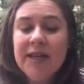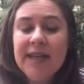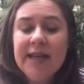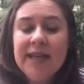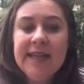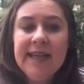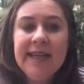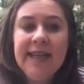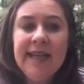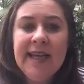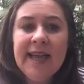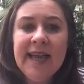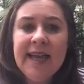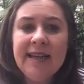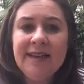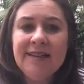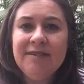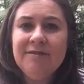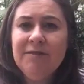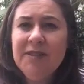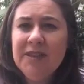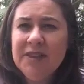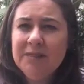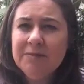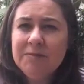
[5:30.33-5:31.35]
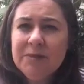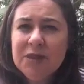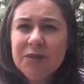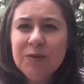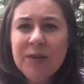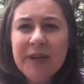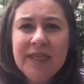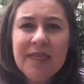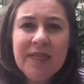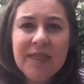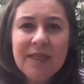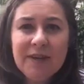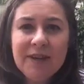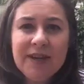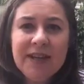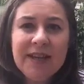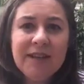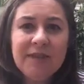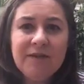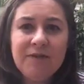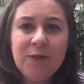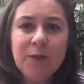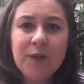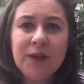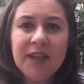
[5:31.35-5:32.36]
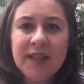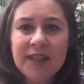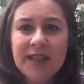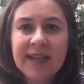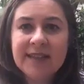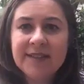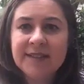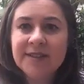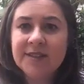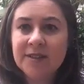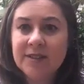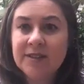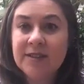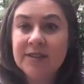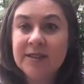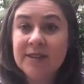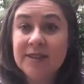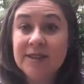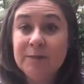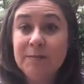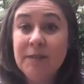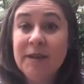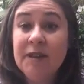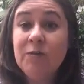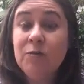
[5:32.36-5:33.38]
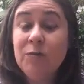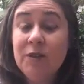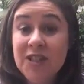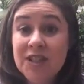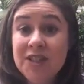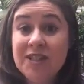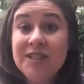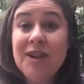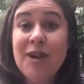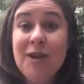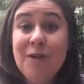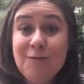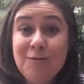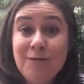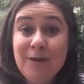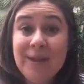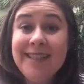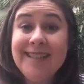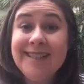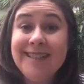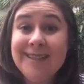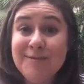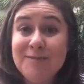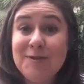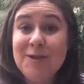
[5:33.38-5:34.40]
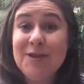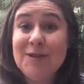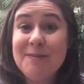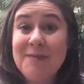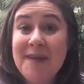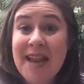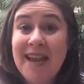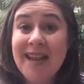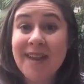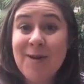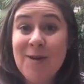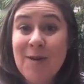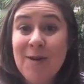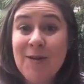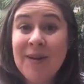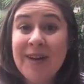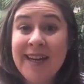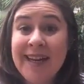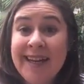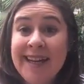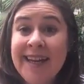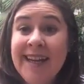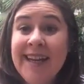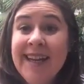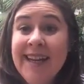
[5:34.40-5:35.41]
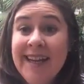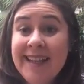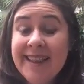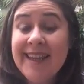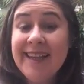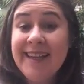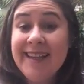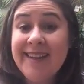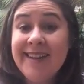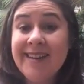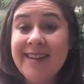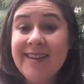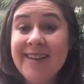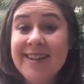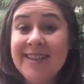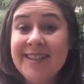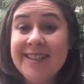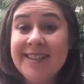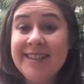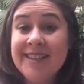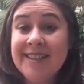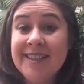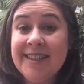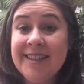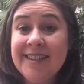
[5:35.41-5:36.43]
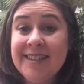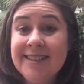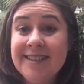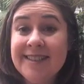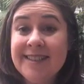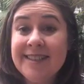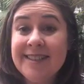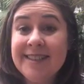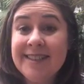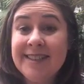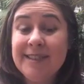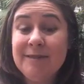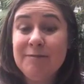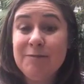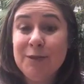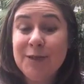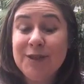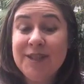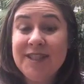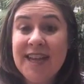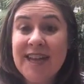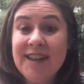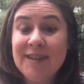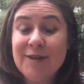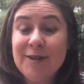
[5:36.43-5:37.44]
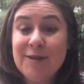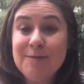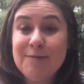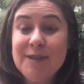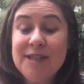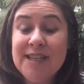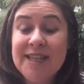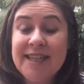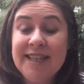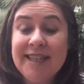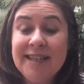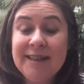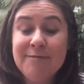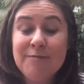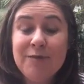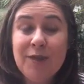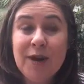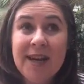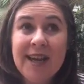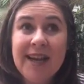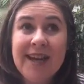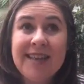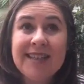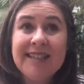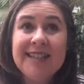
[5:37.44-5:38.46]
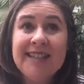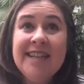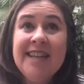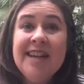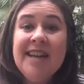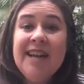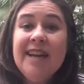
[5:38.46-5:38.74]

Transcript: and he had between $30,000 to $40,000 to spend, which is a reasonable amount of coin that you're going to put down on a particular product.